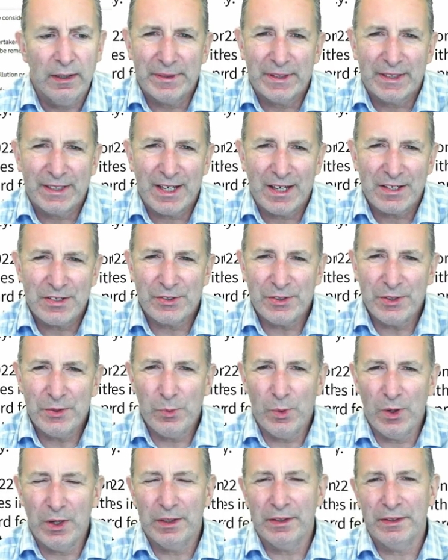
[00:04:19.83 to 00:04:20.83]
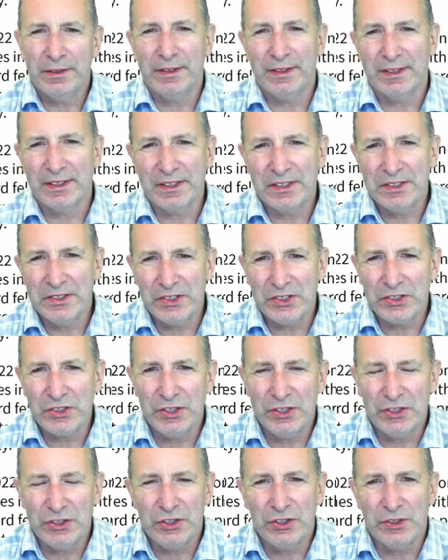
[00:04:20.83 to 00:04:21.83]
Category 1
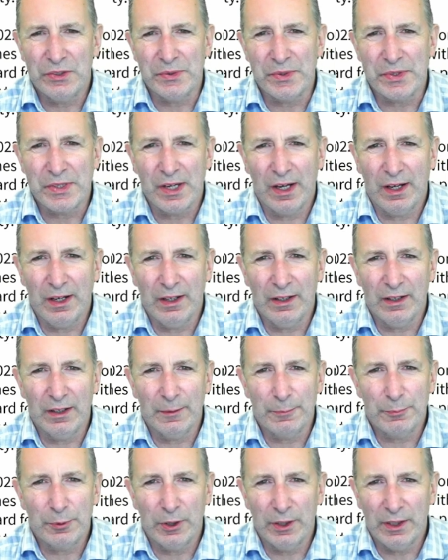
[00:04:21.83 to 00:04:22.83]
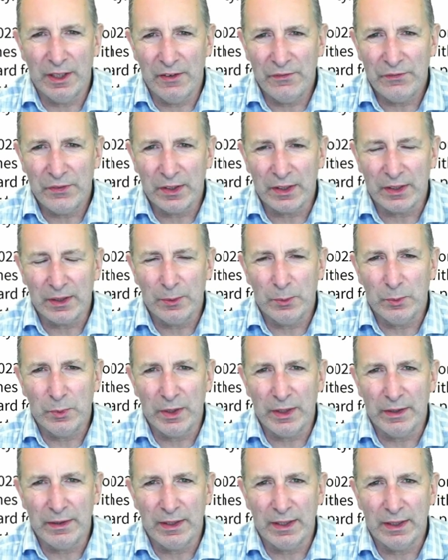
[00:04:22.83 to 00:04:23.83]
condition issues are prolific
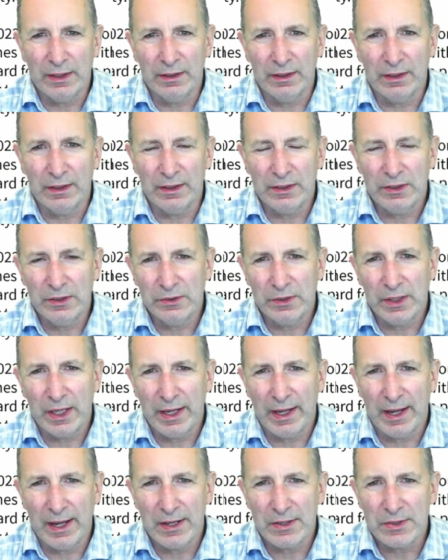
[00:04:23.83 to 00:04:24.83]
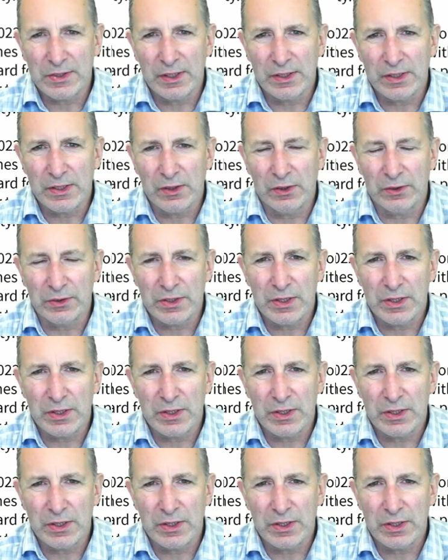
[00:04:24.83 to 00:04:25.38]
within UK housing stock.